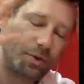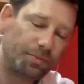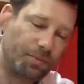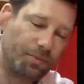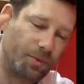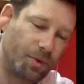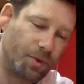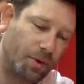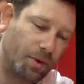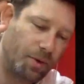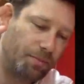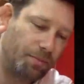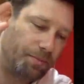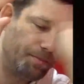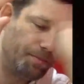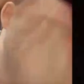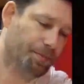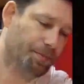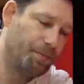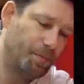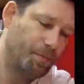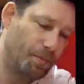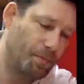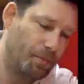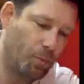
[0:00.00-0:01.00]
the
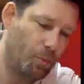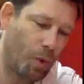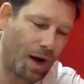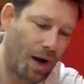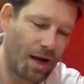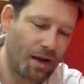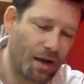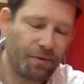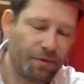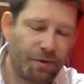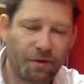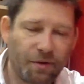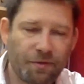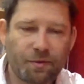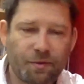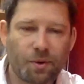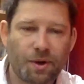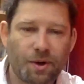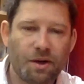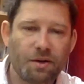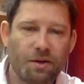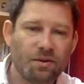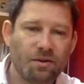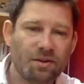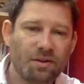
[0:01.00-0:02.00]
wife of
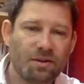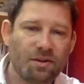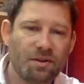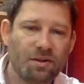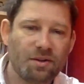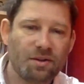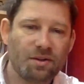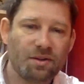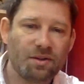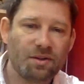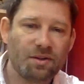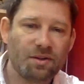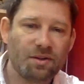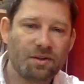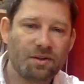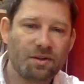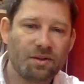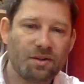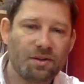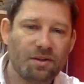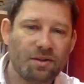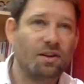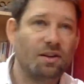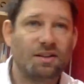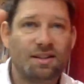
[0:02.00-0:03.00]
Creon dies,
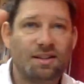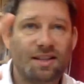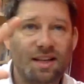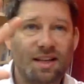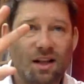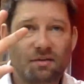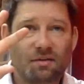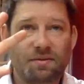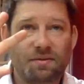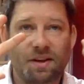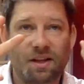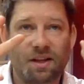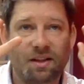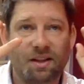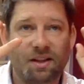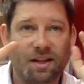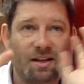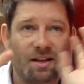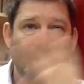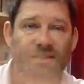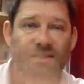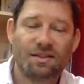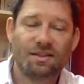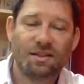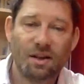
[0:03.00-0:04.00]
kills herself,
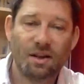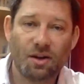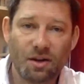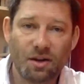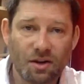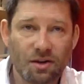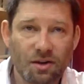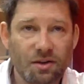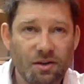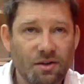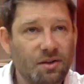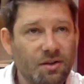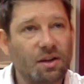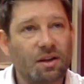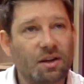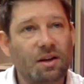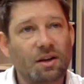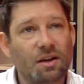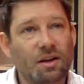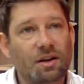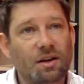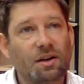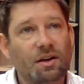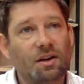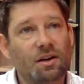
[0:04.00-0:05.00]
and then his son
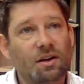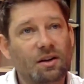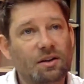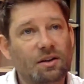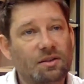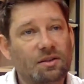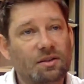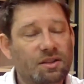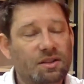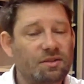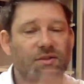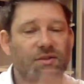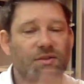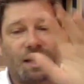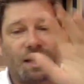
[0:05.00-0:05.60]
kills her.